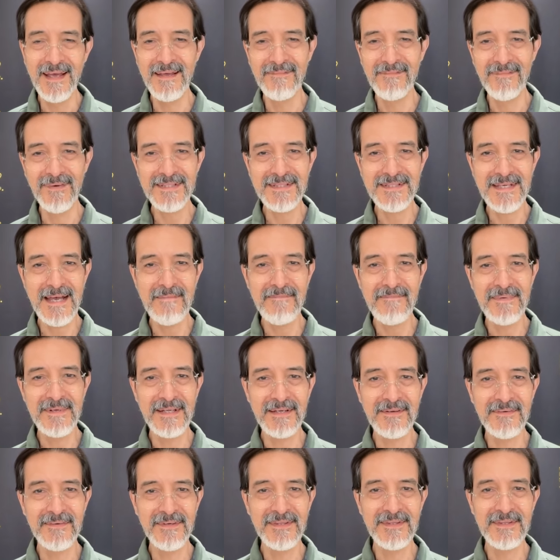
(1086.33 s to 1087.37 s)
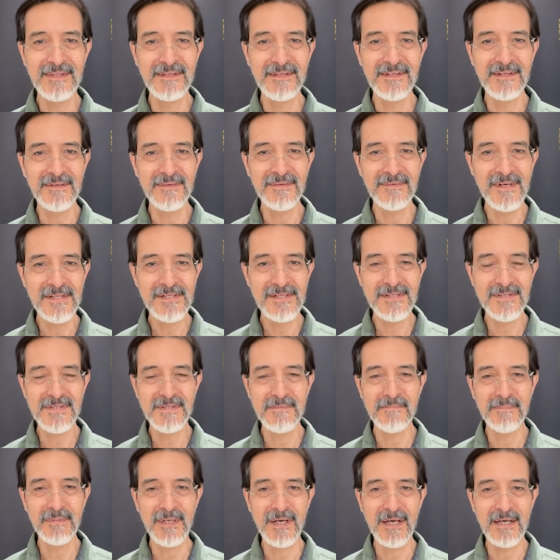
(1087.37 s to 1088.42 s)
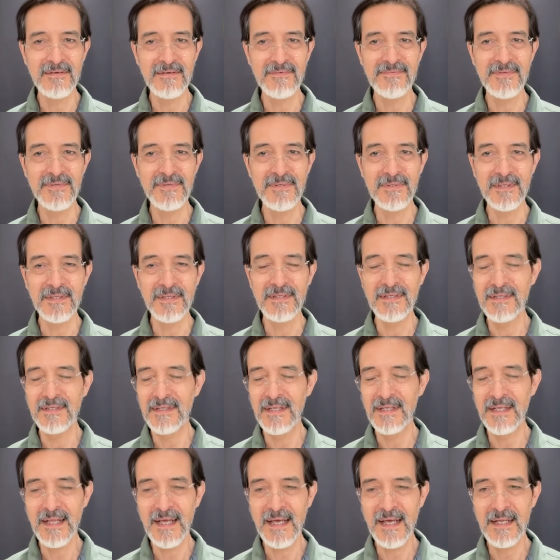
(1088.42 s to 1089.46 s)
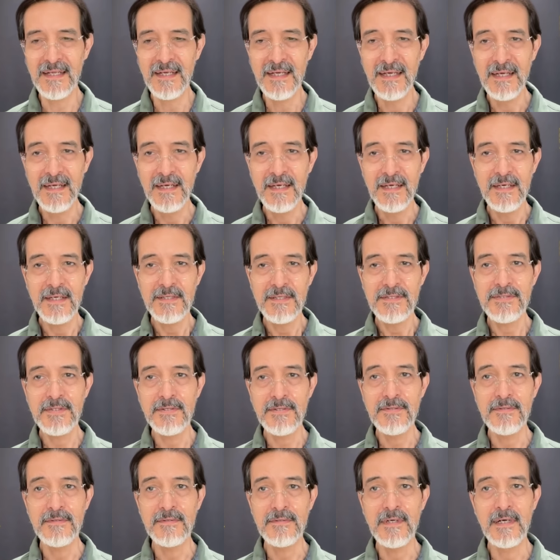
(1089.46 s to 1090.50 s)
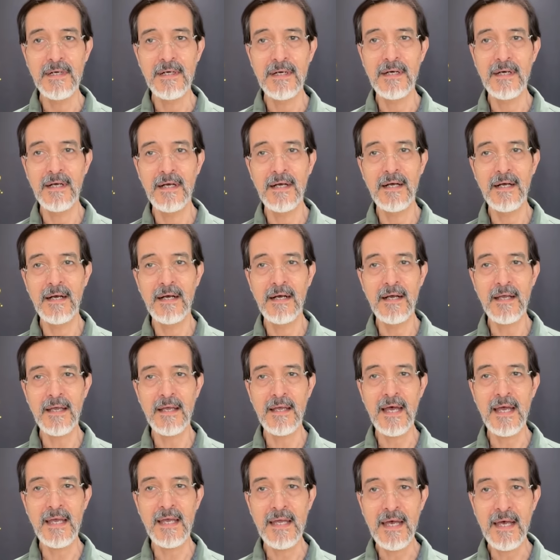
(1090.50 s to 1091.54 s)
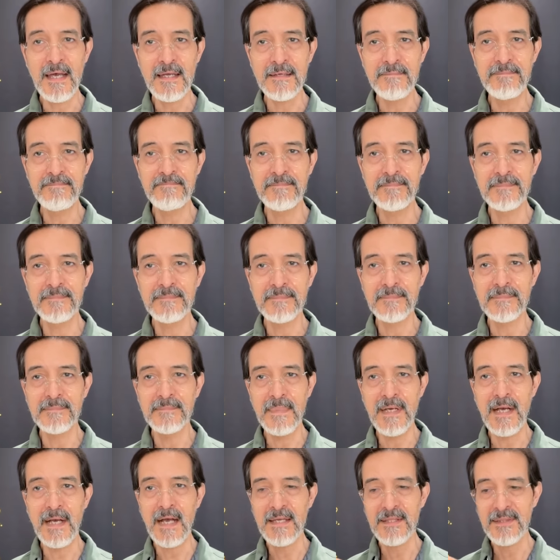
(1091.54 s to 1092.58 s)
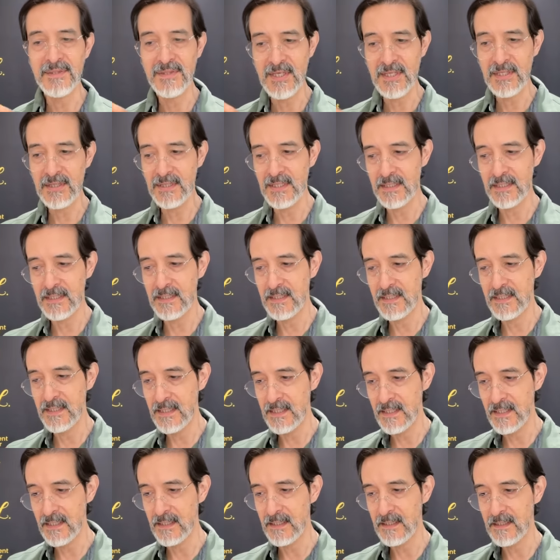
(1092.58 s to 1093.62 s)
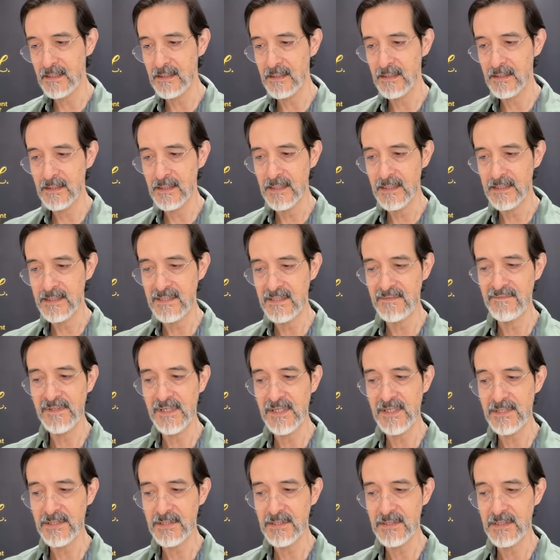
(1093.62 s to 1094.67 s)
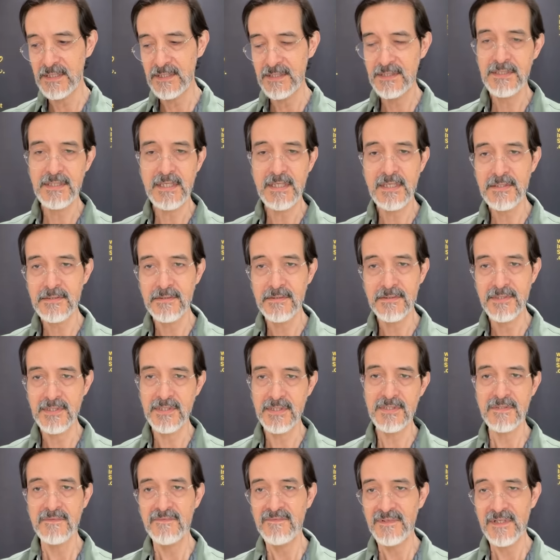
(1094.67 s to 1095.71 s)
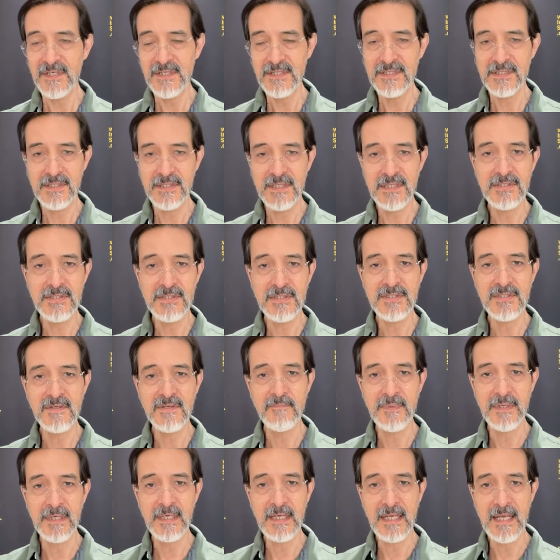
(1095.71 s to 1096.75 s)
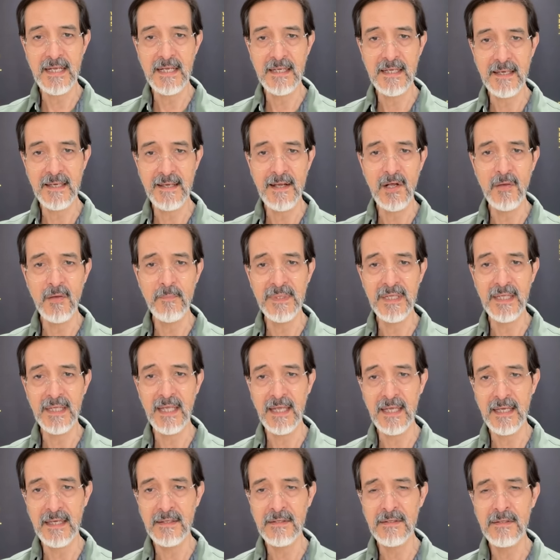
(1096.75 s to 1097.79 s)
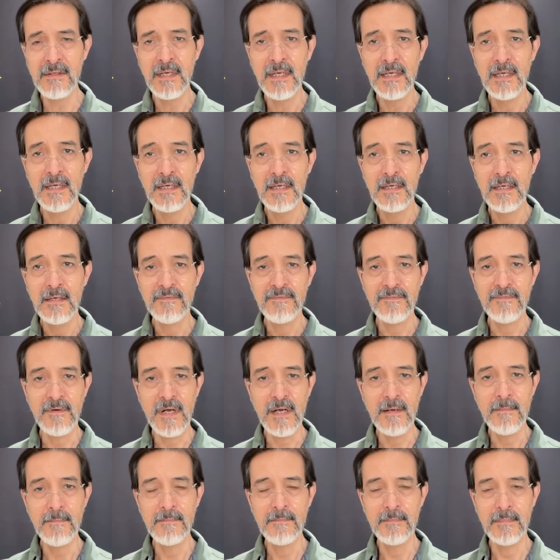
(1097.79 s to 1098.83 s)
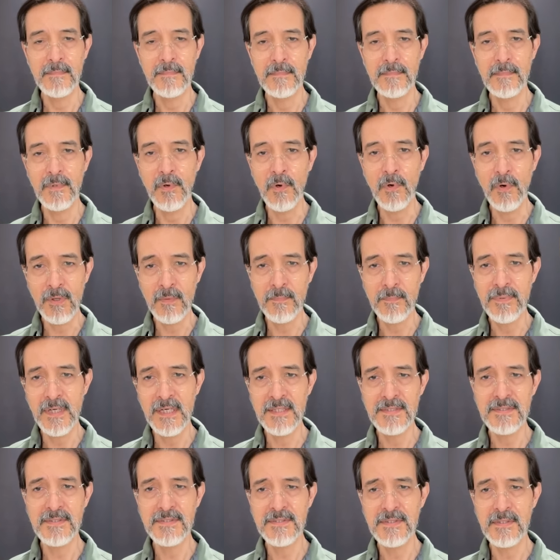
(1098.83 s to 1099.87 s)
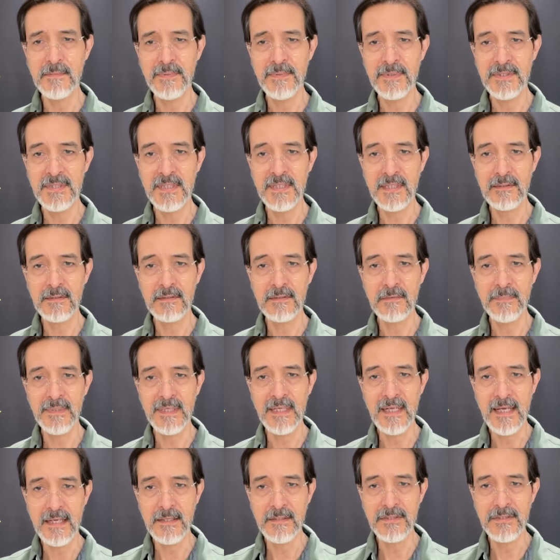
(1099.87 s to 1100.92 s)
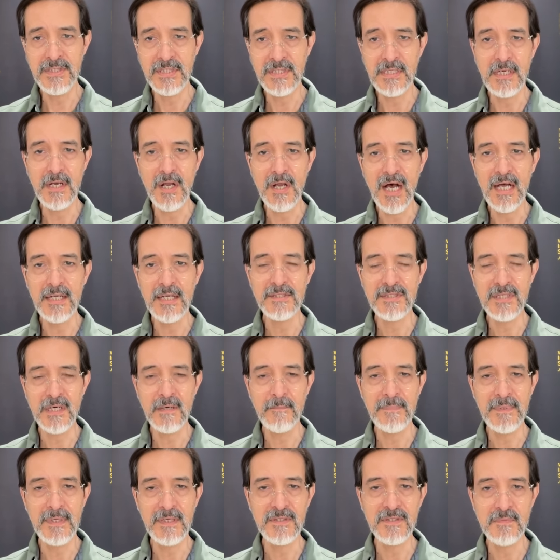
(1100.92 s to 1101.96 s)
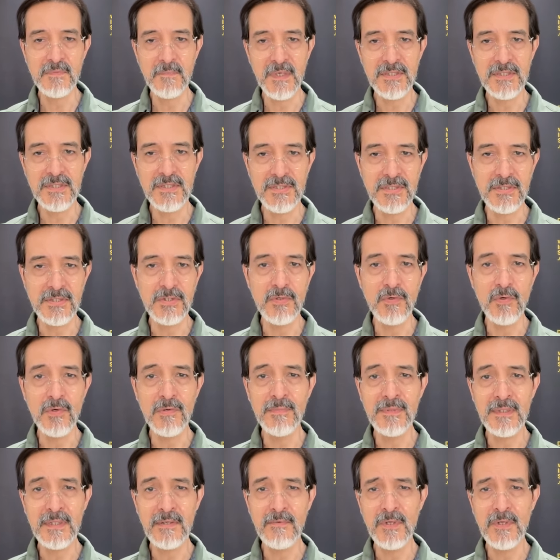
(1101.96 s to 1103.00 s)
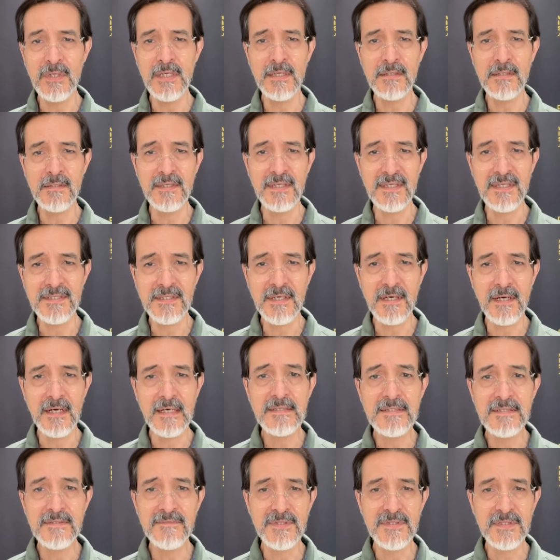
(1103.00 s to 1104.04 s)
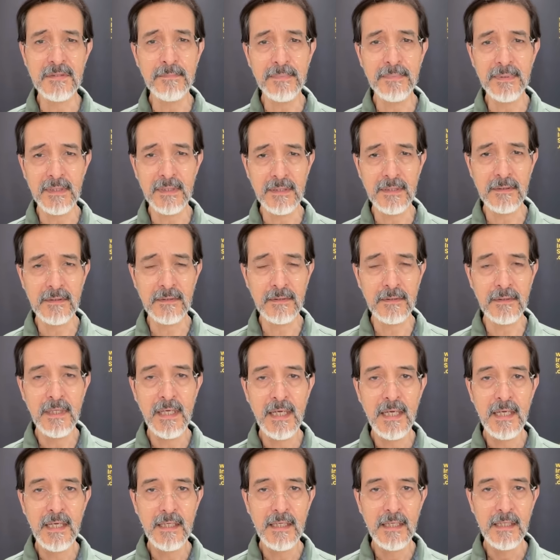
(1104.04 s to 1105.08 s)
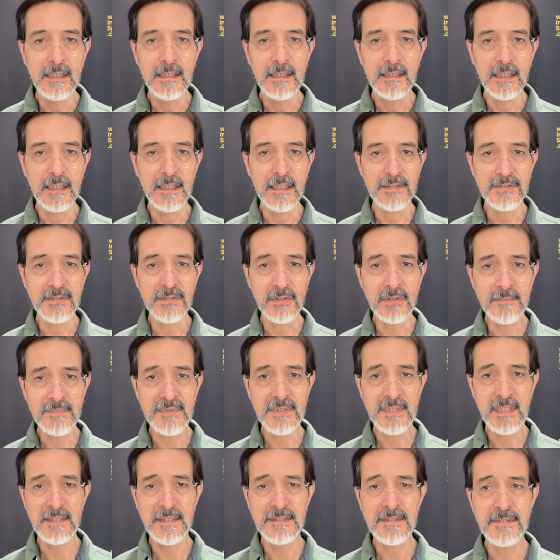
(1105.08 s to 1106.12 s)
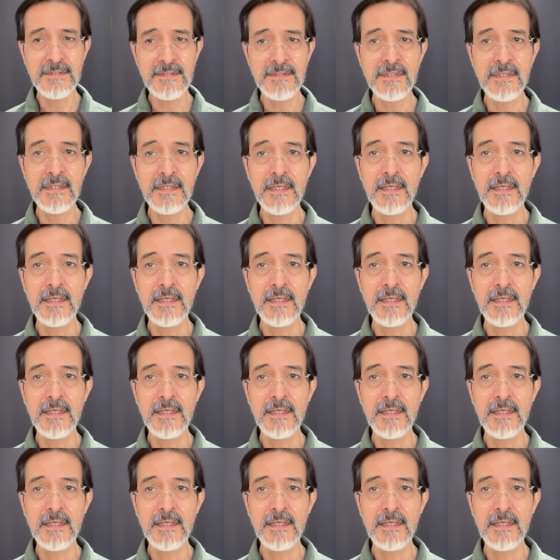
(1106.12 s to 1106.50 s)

and what's happening with you know Russian supply of fuel and, and that. So I, I I think that the uh, deflationistas or disinflationistas have been getting a helping hand from oil prices in particular, but energy not jumping as much as it normally would under these kinds of geopolitical uh, circumstances